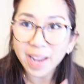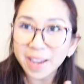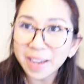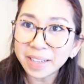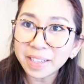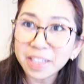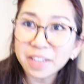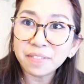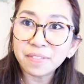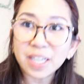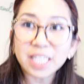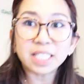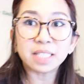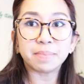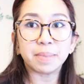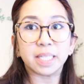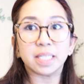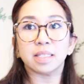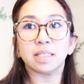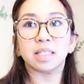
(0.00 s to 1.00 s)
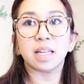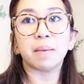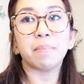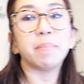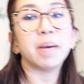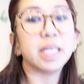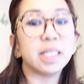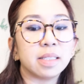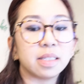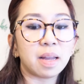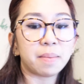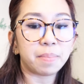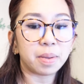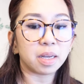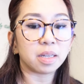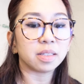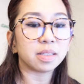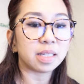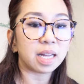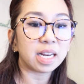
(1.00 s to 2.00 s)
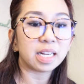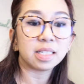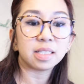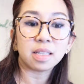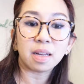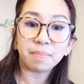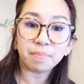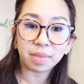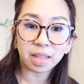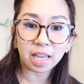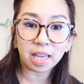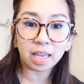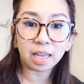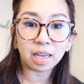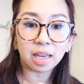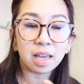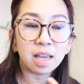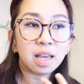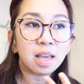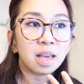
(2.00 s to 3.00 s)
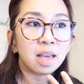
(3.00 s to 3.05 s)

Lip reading: an investment step by step, because that is something